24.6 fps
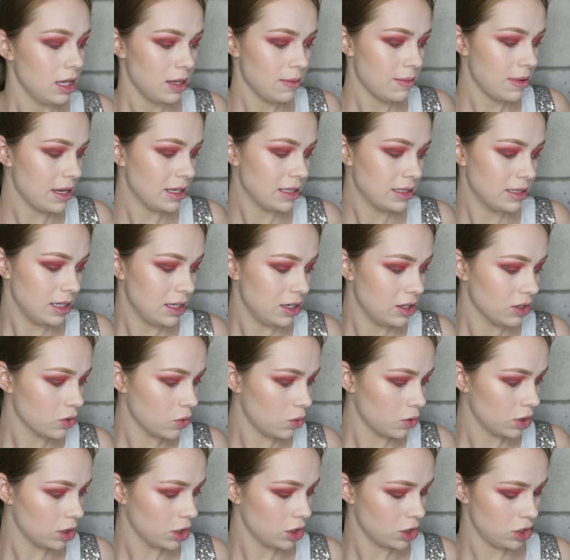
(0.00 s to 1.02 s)
makes the inner
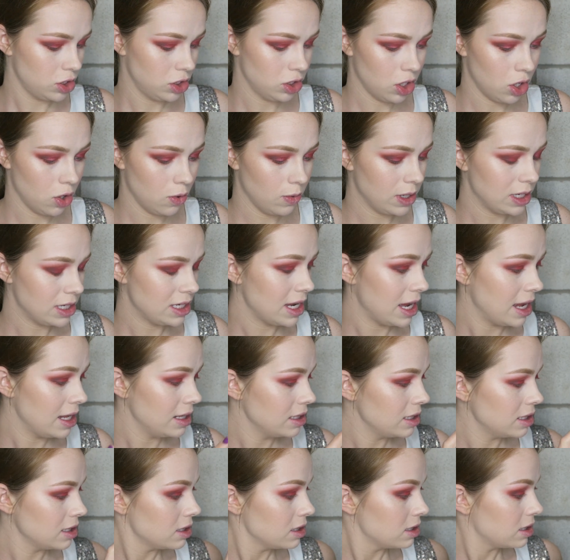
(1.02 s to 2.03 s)
corner so
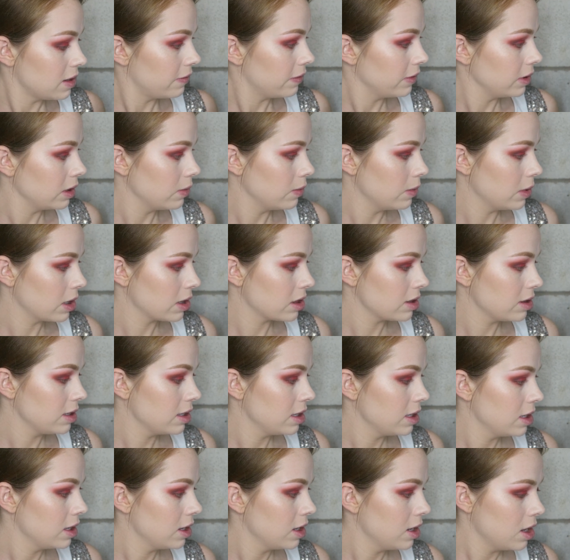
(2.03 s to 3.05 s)
intense. It's definitely worth
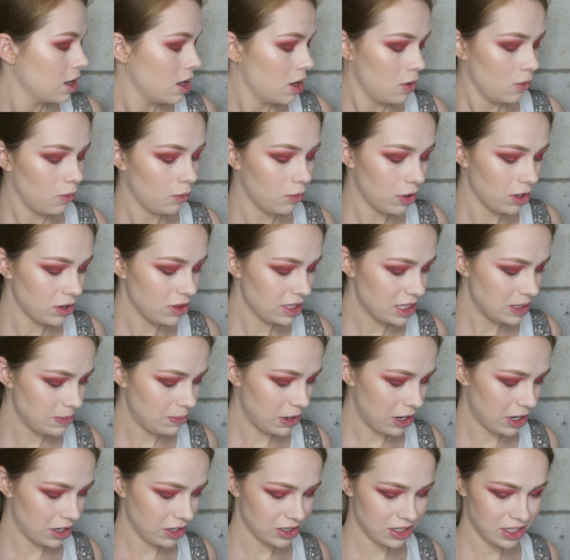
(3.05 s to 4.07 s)
worth a
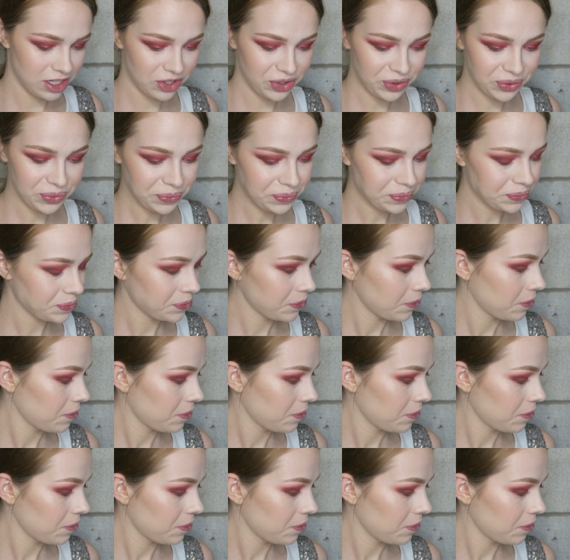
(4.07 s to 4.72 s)
spray or two.